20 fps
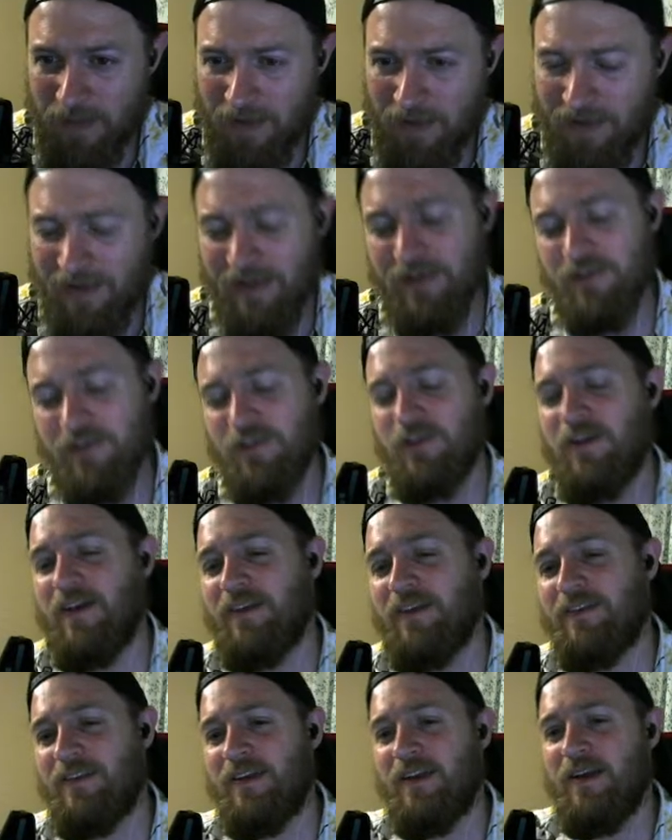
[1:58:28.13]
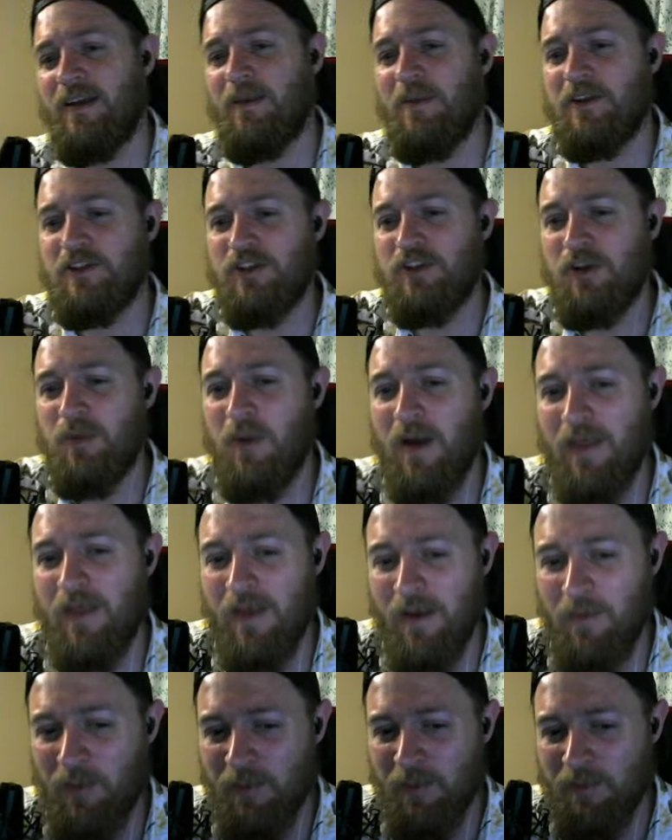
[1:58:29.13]
Interesting. I'm not sure why
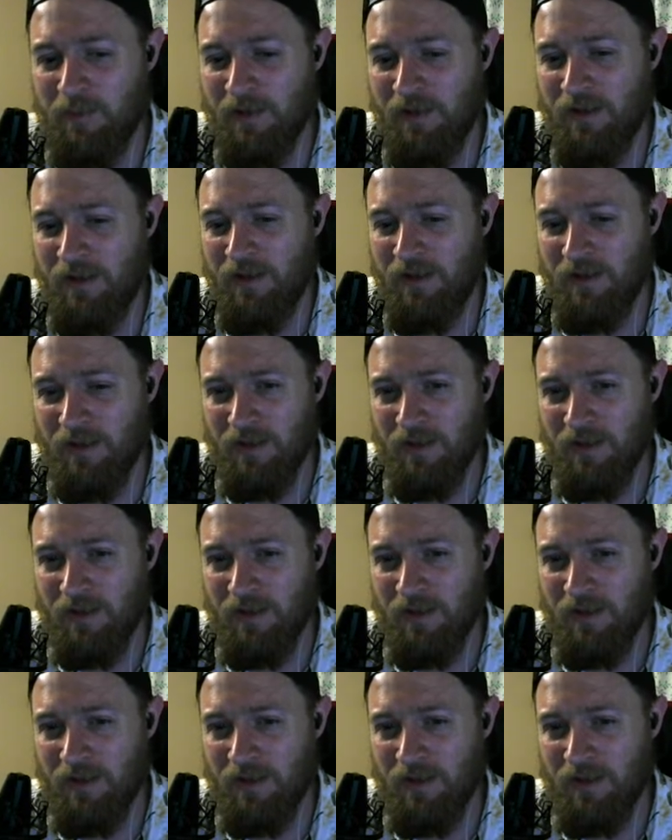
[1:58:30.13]
that would be.